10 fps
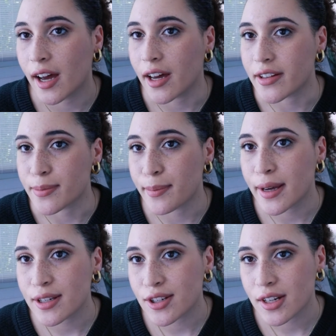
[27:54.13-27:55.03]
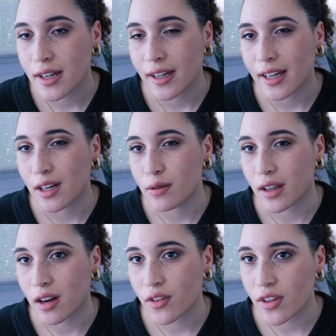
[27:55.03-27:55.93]
as much and it was
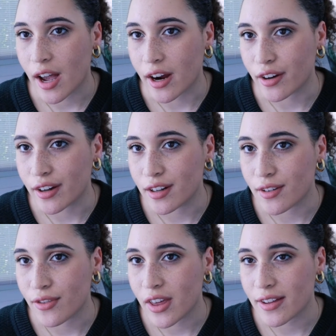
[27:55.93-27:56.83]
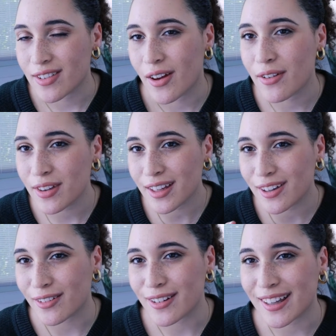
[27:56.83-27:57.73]
kind of on the higher end of things so I feel
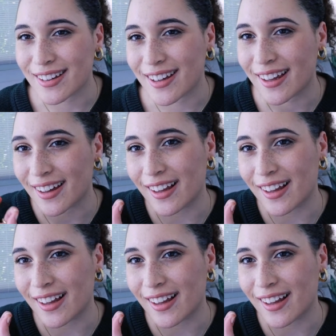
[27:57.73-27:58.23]
like you always get like